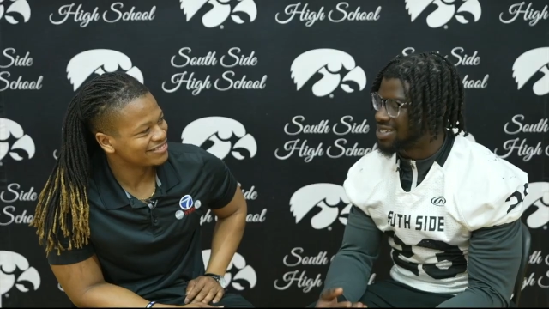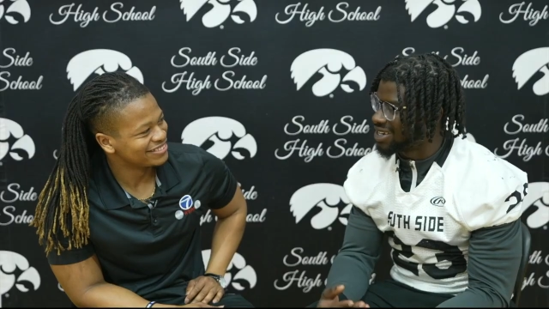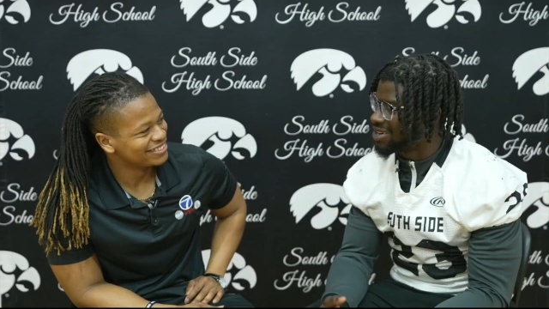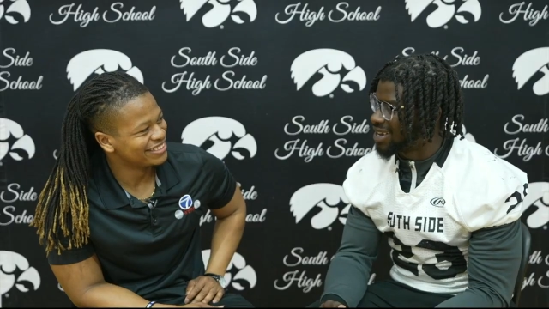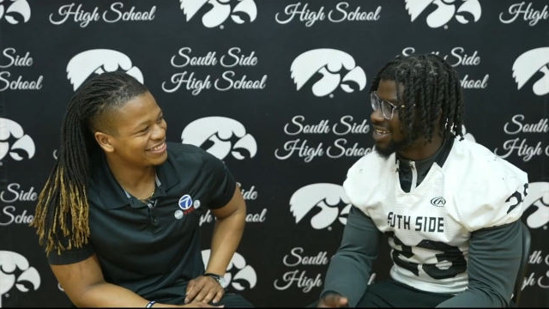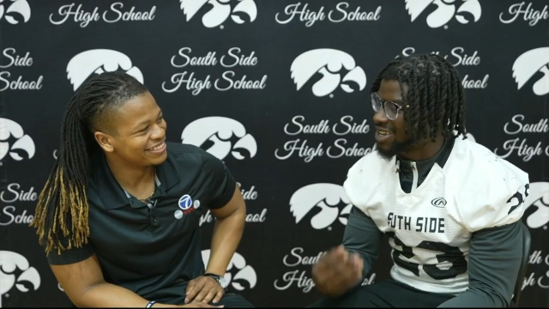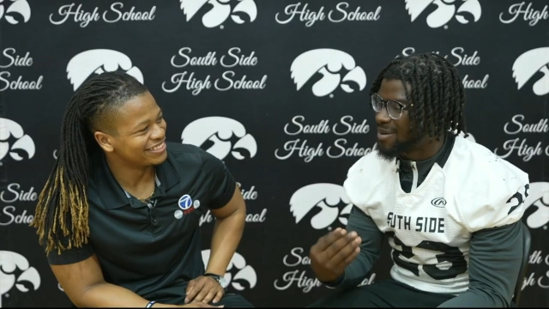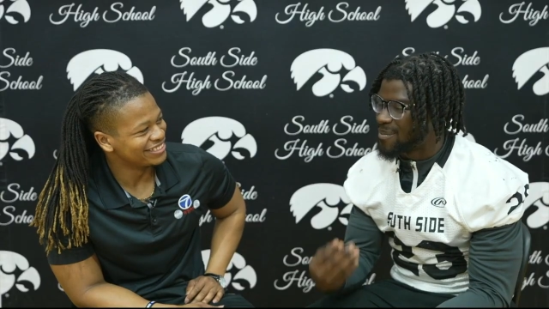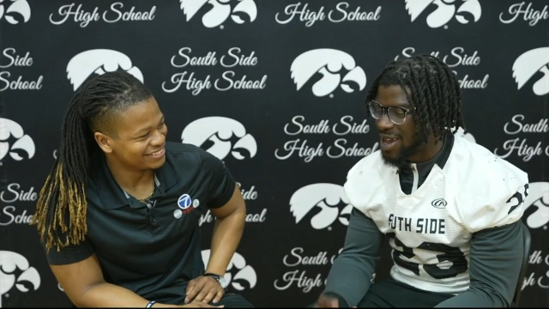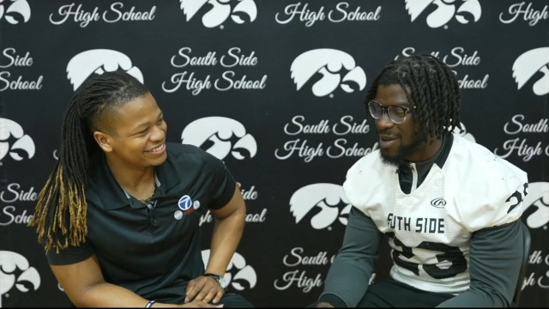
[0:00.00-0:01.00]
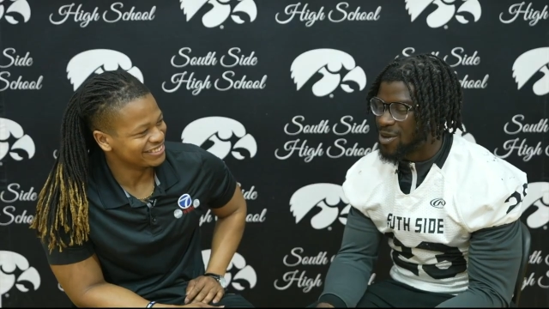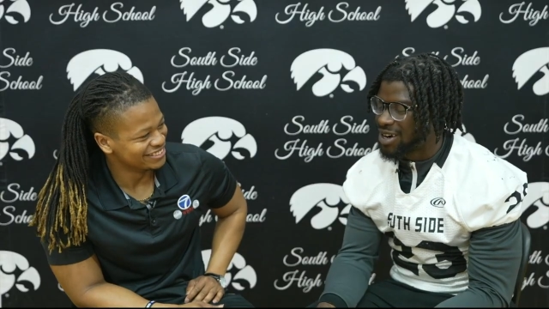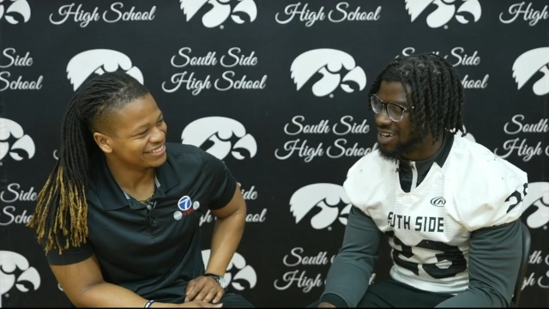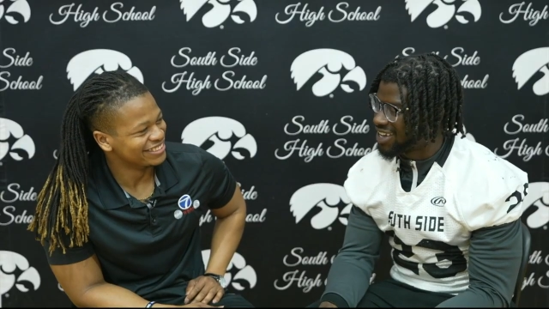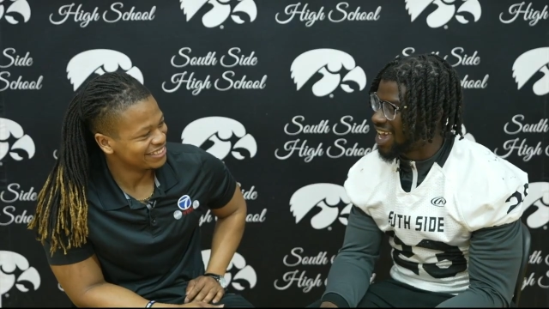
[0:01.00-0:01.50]
Speaker 1: that's the that's the main
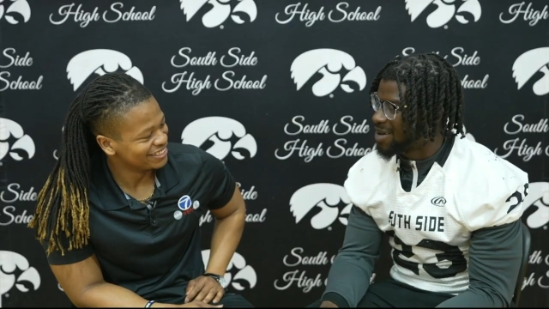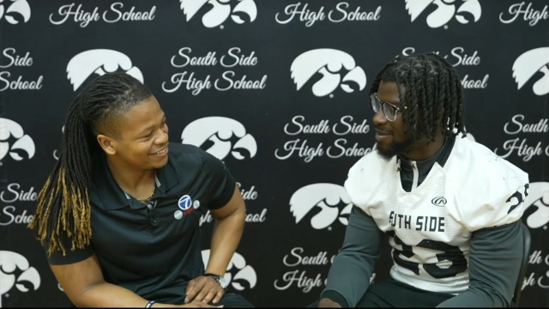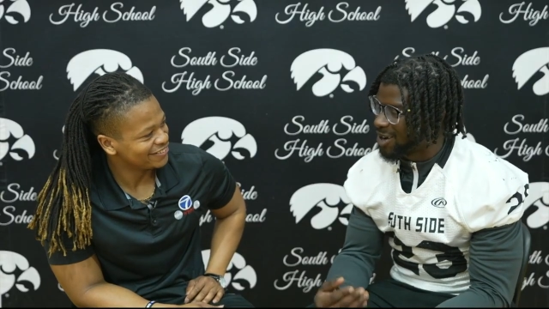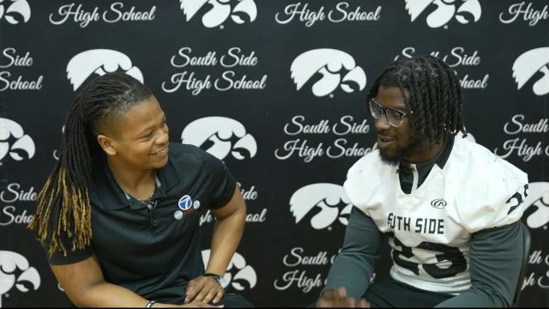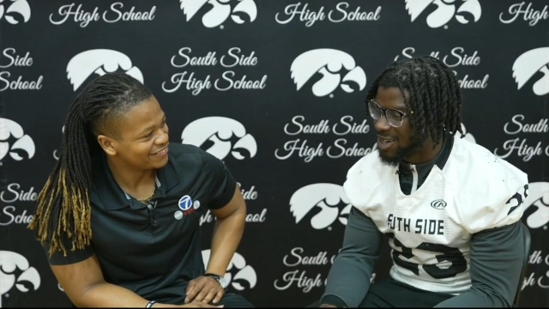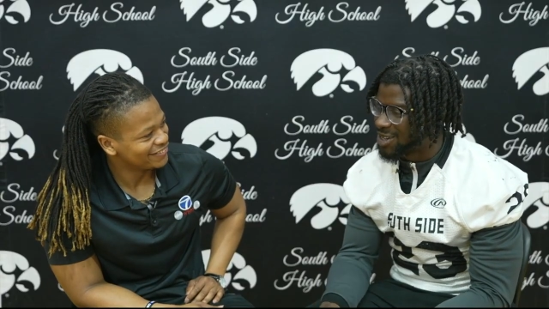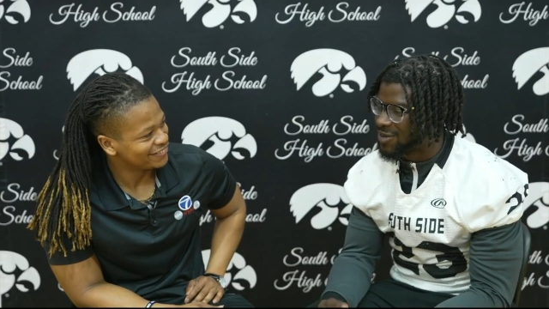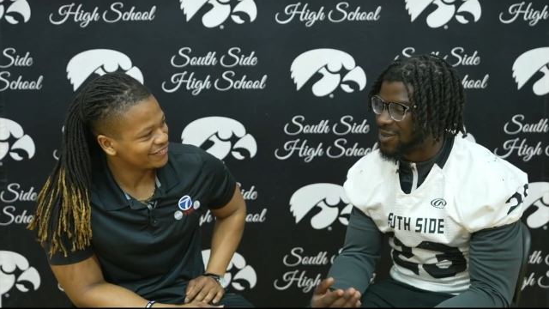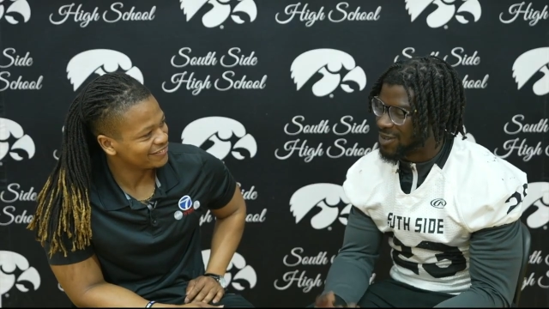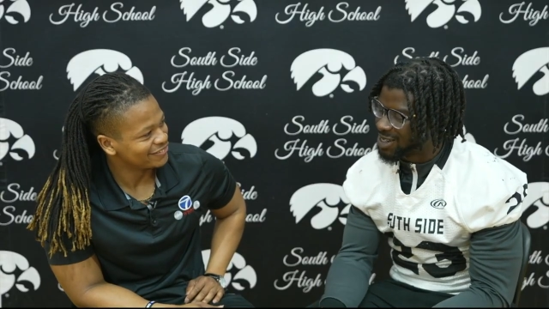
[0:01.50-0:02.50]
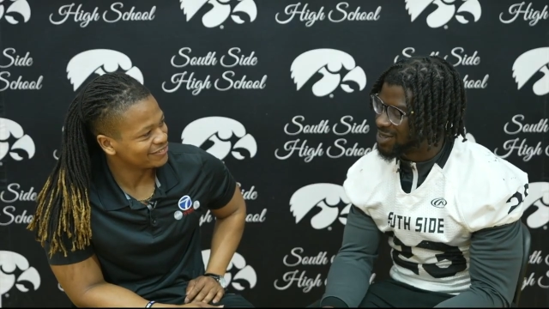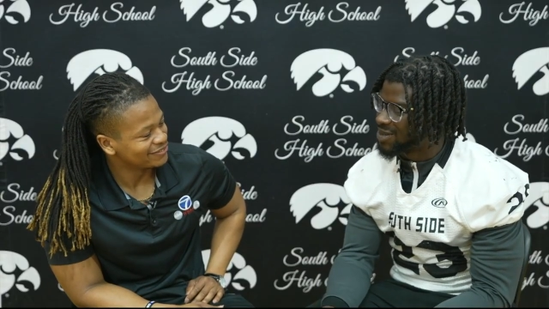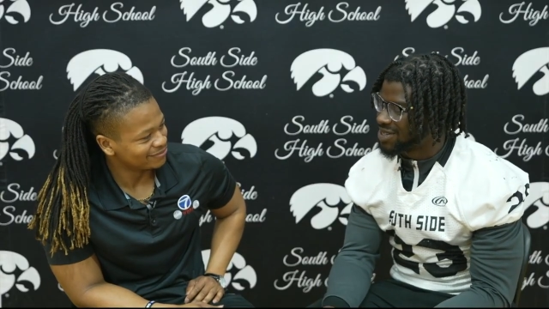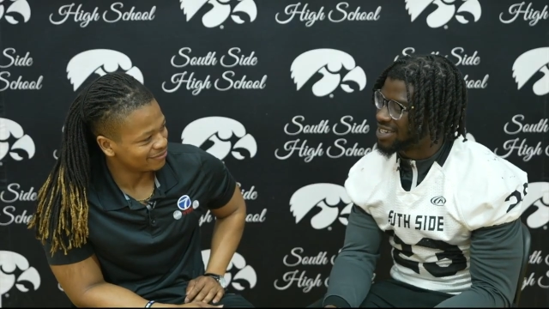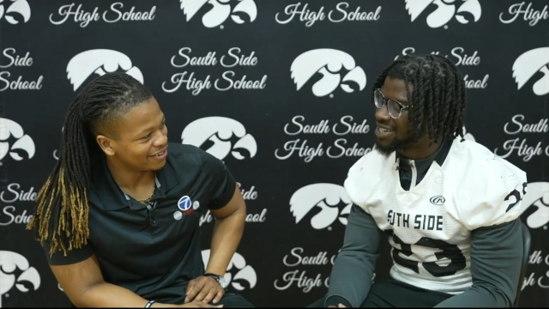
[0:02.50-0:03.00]
point of the game, aggressive and
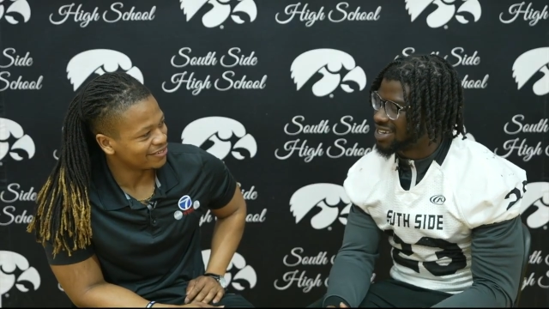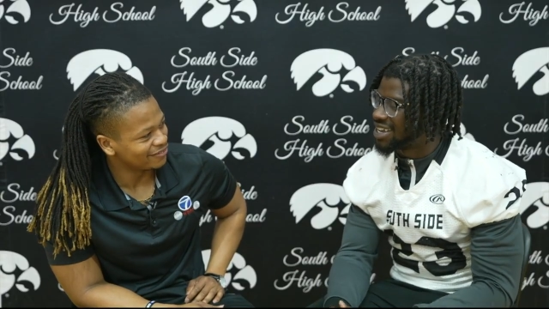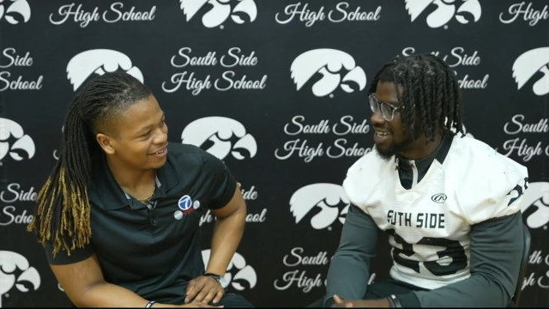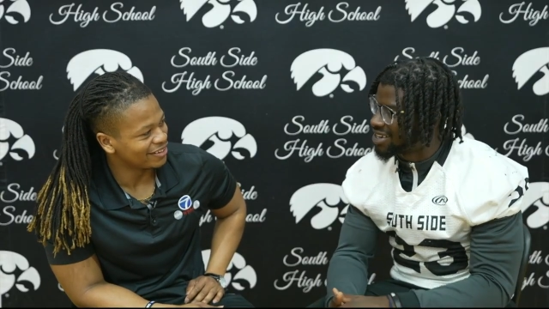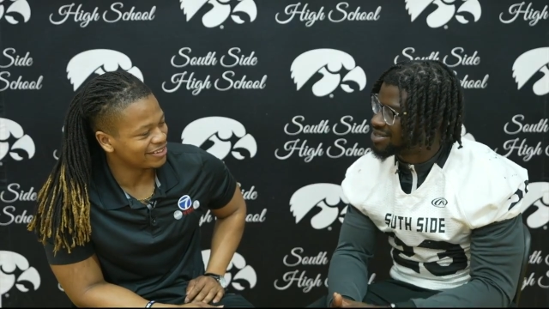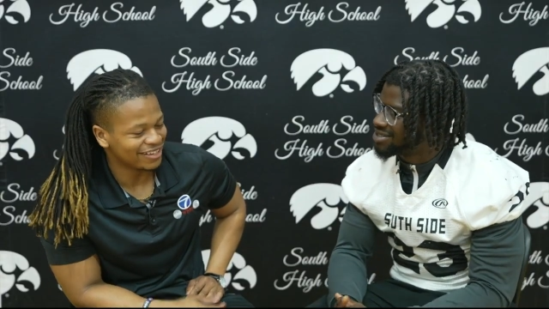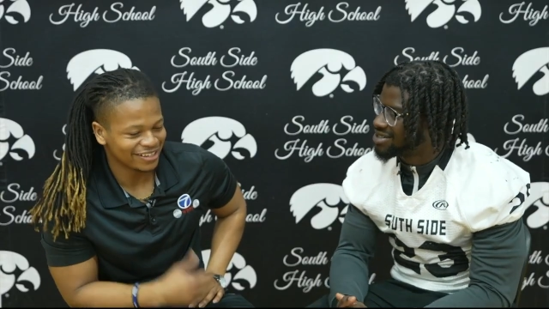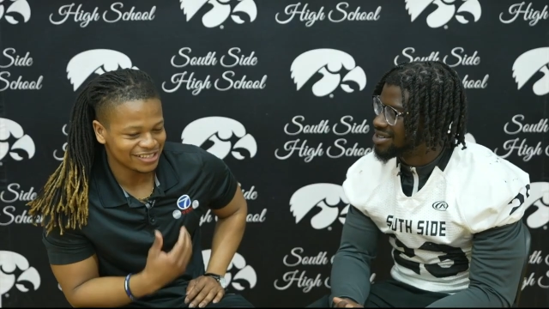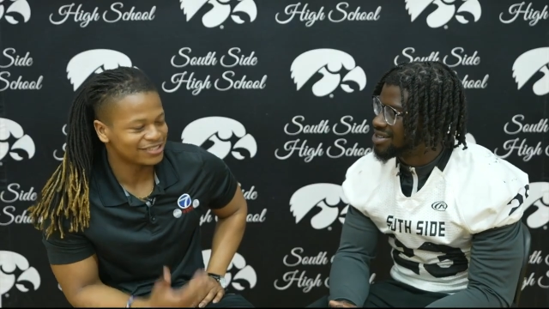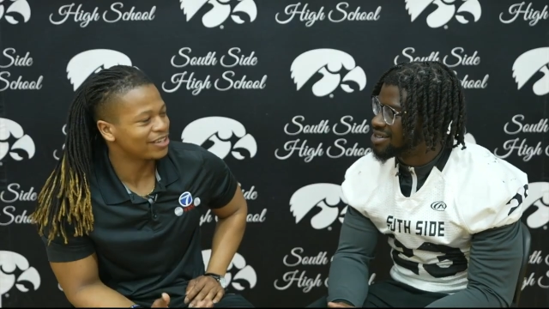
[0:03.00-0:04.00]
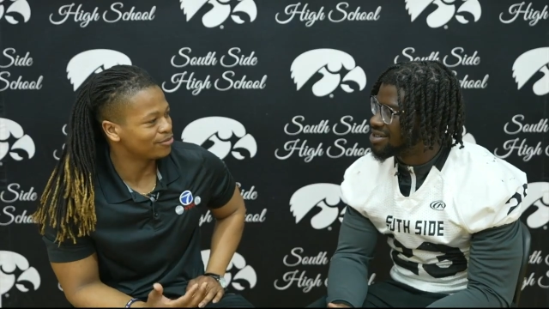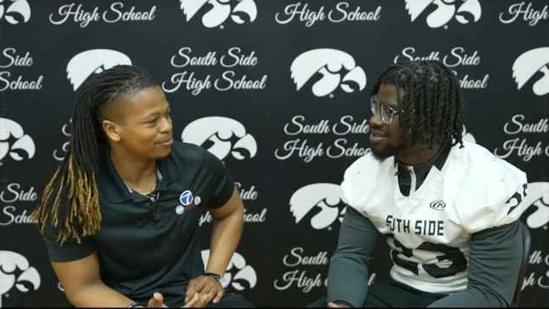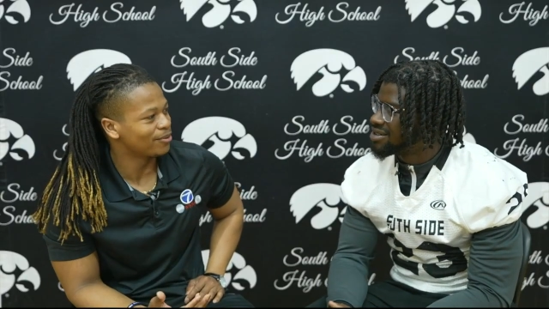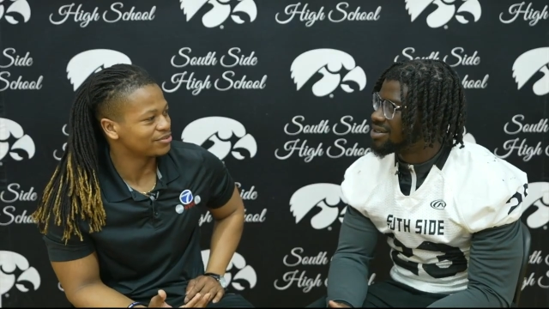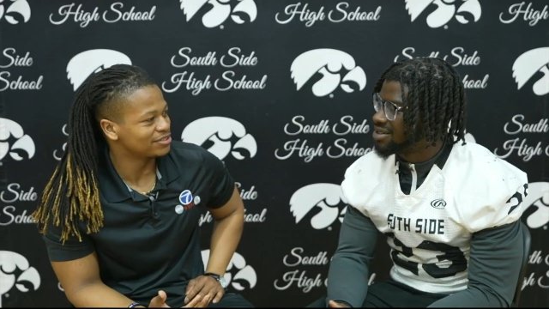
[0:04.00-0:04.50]
physical.
Speaker 2: Right, right, and, and that's how
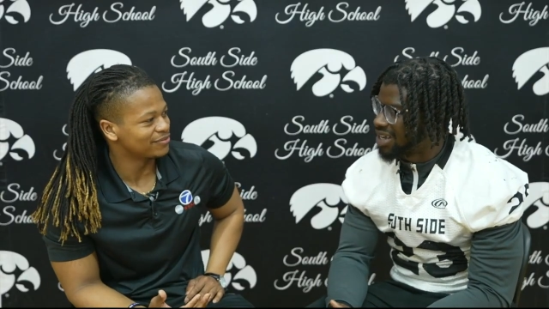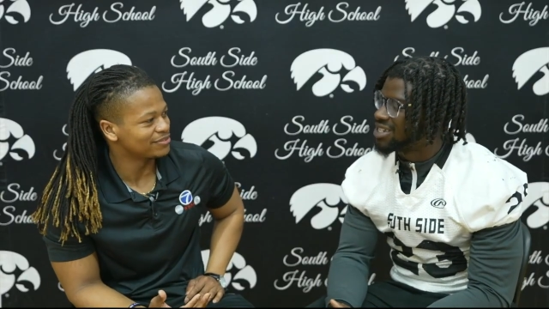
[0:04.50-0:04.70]
you approach it.